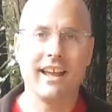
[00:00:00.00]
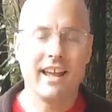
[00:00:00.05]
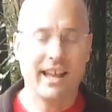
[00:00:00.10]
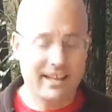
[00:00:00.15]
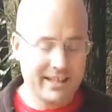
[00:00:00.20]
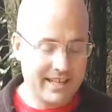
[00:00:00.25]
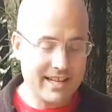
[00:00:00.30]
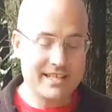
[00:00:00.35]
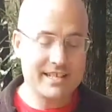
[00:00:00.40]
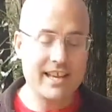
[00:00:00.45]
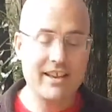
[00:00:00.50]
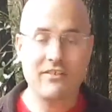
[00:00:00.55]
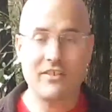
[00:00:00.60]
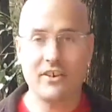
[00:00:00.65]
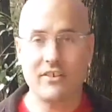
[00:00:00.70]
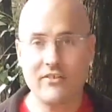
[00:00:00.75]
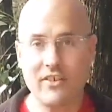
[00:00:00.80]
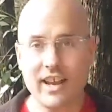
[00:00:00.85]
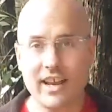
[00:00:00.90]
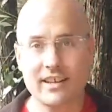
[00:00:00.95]
It does have an
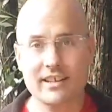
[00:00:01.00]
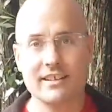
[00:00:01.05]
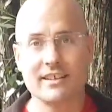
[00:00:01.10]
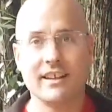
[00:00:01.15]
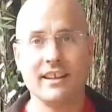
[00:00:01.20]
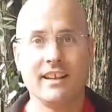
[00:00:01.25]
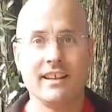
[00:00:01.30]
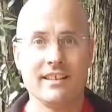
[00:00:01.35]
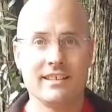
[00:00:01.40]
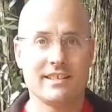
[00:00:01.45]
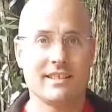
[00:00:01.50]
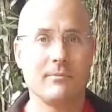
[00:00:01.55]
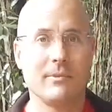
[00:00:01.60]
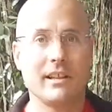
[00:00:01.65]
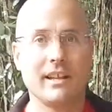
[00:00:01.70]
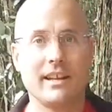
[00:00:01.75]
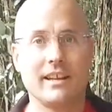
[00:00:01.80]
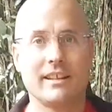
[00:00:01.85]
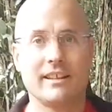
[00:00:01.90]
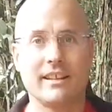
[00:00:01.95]
effect,
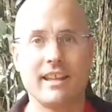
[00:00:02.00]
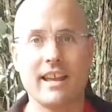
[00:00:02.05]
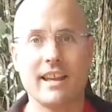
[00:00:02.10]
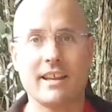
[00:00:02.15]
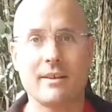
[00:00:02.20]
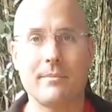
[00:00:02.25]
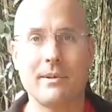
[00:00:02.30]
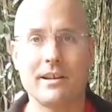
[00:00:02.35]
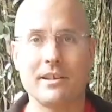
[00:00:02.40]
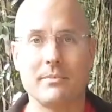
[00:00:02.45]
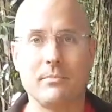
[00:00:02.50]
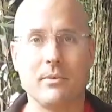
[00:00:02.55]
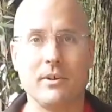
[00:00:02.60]
stimulating the acupuncture